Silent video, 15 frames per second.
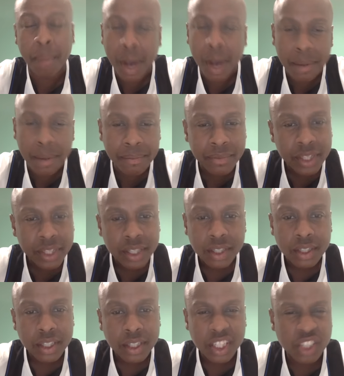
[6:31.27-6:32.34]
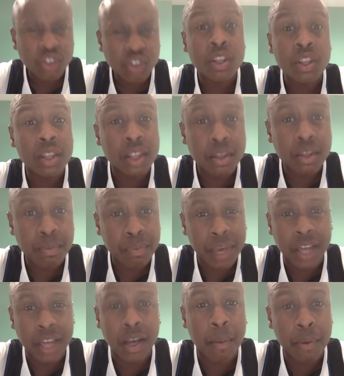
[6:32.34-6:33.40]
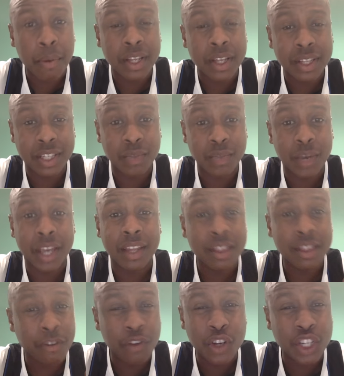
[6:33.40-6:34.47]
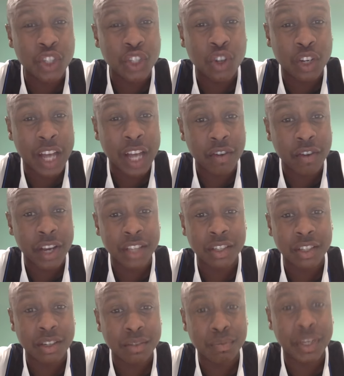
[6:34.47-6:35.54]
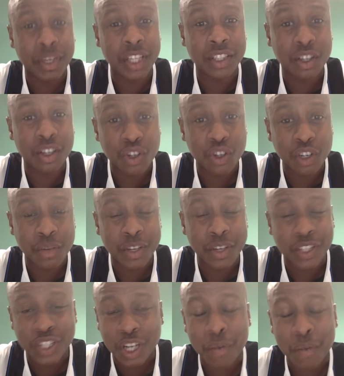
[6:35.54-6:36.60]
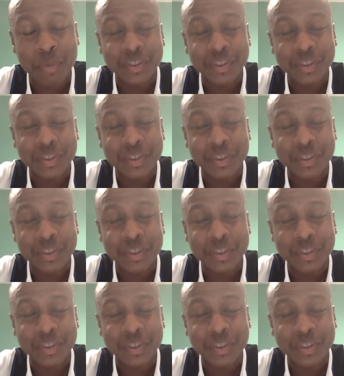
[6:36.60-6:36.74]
But it's, but I'll put it this way, the footage is not that great, so please don't shoot the messenger.